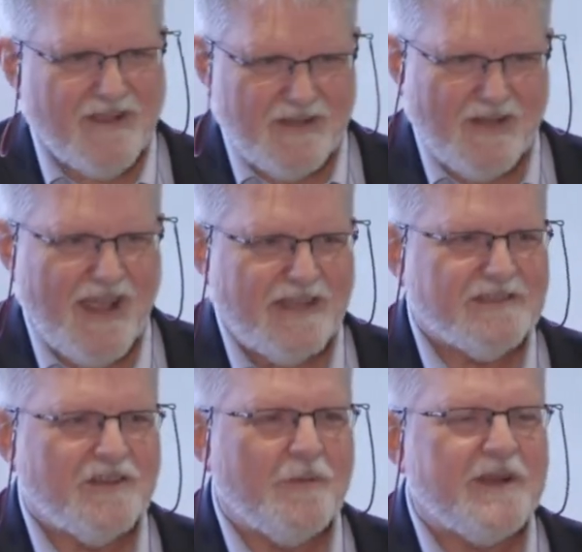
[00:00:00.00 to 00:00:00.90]
You
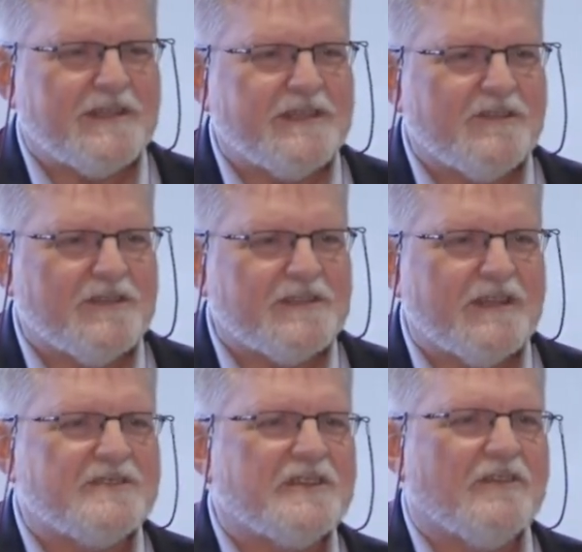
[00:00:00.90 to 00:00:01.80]
guessed. Nobody's
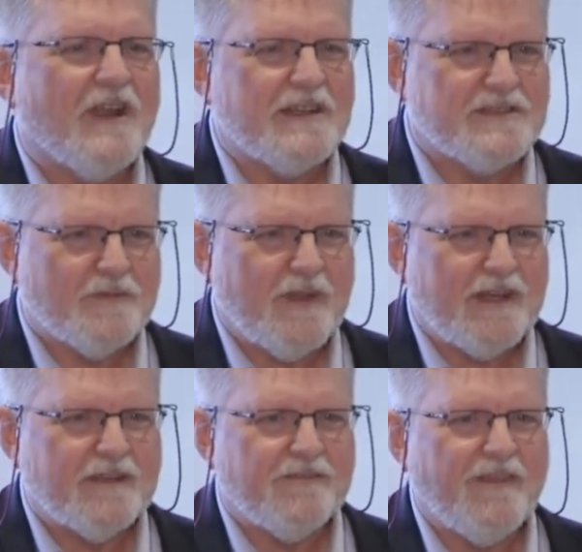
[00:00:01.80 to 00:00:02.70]
interested. She grinds the
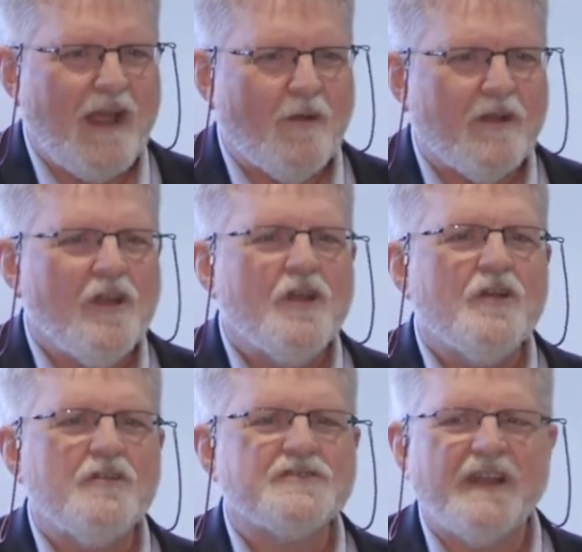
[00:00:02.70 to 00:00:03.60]
wheat into flour.
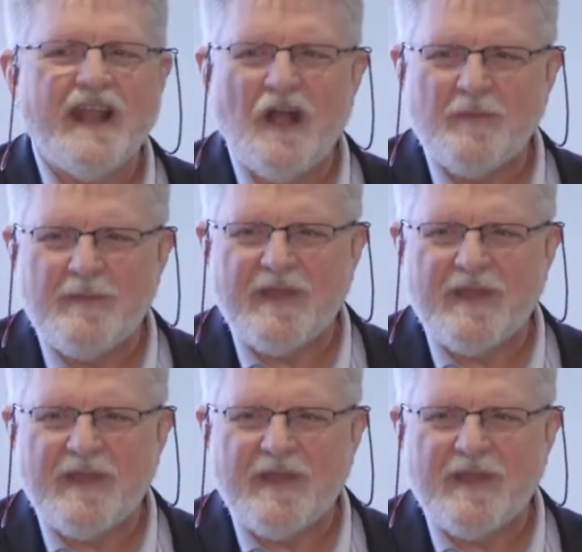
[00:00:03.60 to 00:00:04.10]
Who's going to help me